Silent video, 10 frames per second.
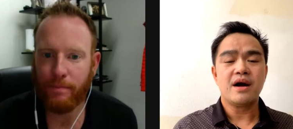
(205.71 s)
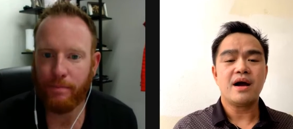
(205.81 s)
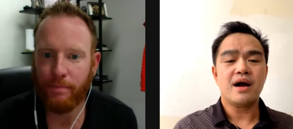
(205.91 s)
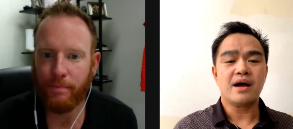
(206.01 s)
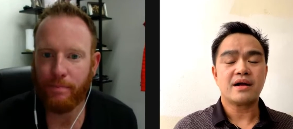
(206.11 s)

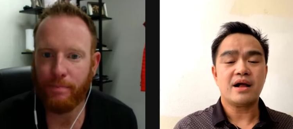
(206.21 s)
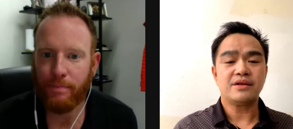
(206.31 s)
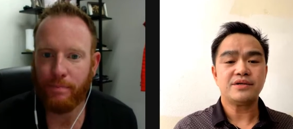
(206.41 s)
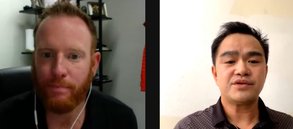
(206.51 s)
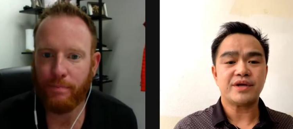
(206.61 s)
Speaker 1: uh,
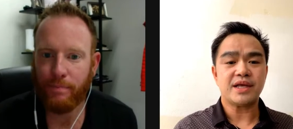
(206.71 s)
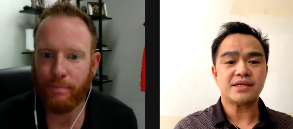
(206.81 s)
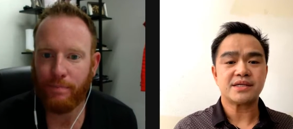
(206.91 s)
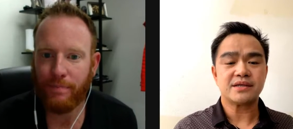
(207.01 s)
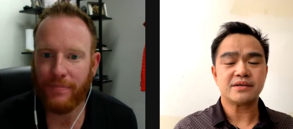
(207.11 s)
Calder Street.
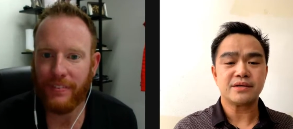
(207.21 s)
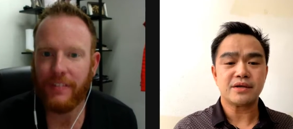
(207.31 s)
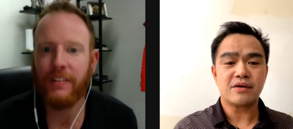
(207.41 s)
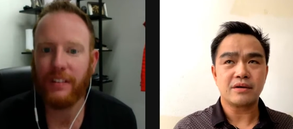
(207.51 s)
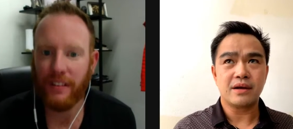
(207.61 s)
It's
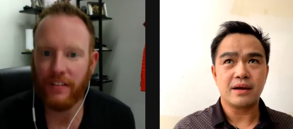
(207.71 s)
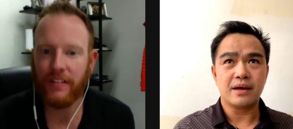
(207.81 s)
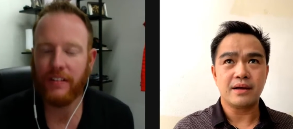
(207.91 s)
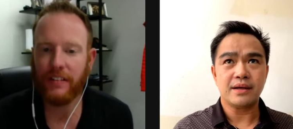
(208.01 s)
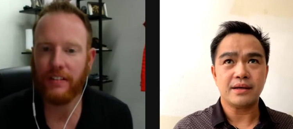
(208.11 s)

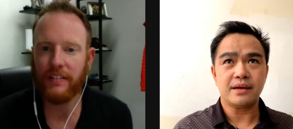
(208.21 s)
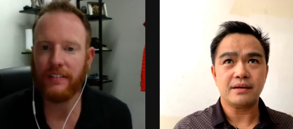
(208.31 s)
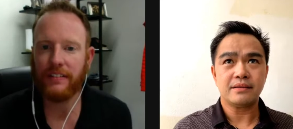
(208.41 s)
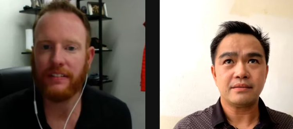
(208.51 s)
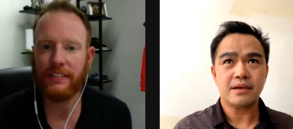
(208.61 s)
uh,
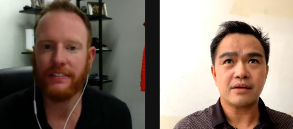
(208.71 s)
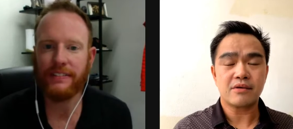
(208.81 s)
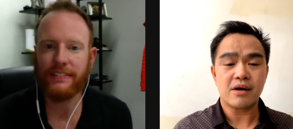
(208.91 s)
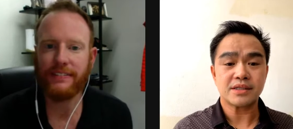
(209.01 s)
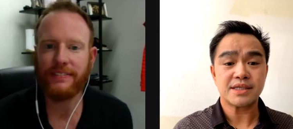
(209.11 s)

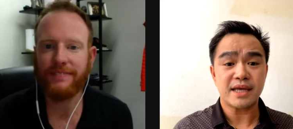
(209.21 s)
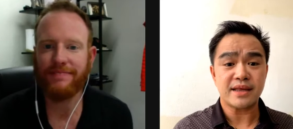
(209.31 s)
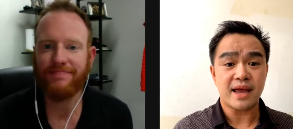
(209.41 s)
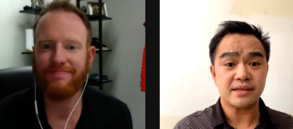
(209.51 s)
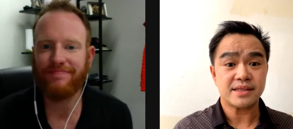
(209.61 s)
across St.
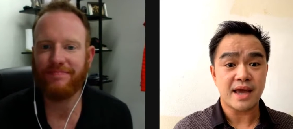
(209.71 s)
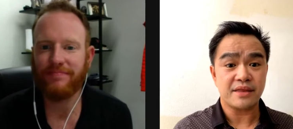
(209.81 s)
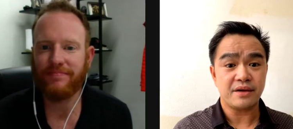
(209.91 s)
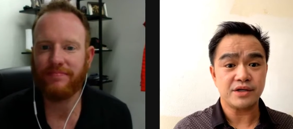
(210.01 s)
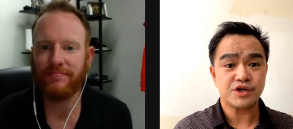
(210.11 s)
Anne's
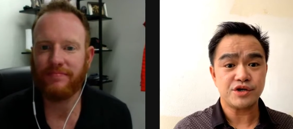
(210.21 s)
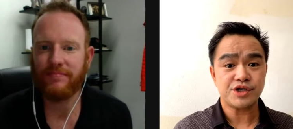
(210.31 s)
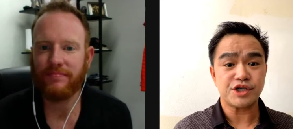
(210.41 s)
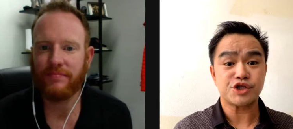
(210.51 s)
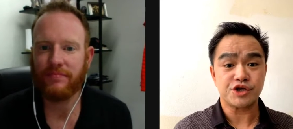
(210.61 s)
Catholic Church
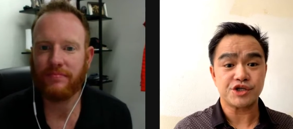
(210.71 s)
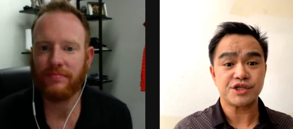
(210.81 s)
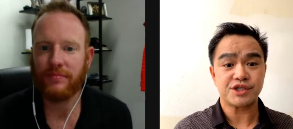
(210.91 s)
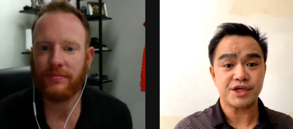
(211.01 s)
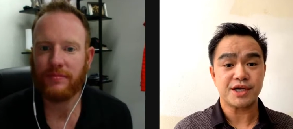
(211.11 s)
and Church's
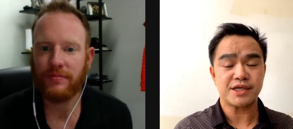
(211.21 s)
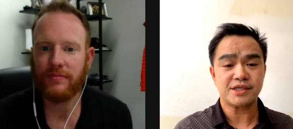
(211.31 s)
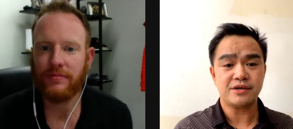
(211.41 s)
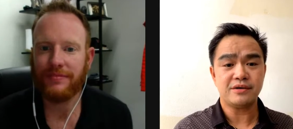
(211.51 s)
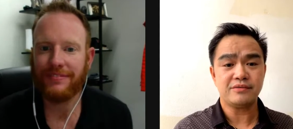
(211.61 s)
Chicken.
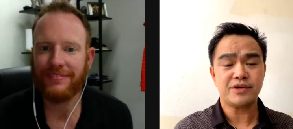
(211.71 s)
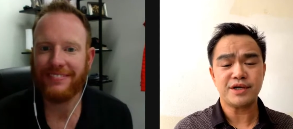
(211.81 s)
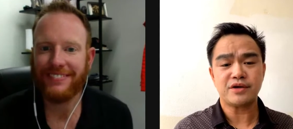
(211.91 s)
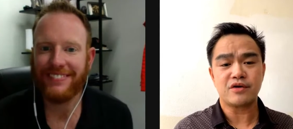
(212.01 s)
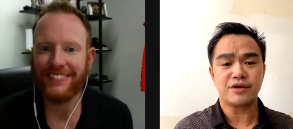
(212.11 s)
So we're in the
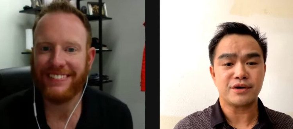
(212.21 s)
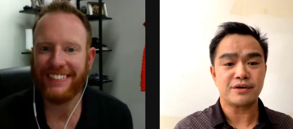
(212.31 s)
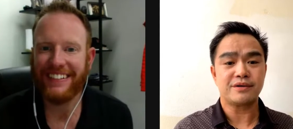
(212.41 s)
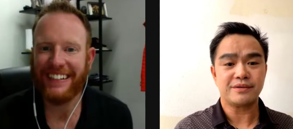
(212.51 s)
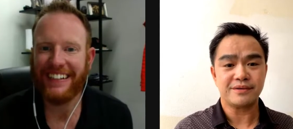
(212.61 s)

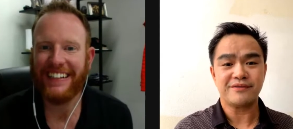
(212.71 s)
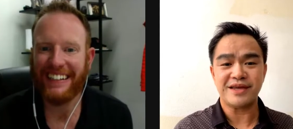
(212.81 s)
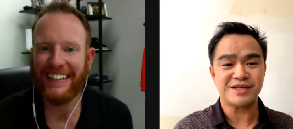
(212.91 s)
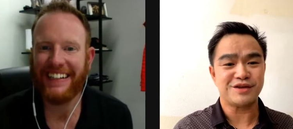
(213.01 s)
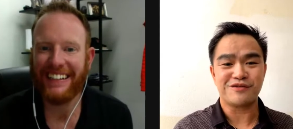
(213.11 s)
corner,
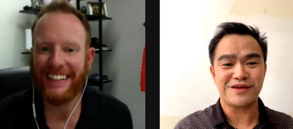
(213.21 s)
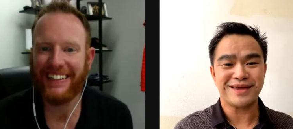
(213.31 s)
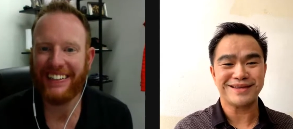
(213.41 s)
easy to find.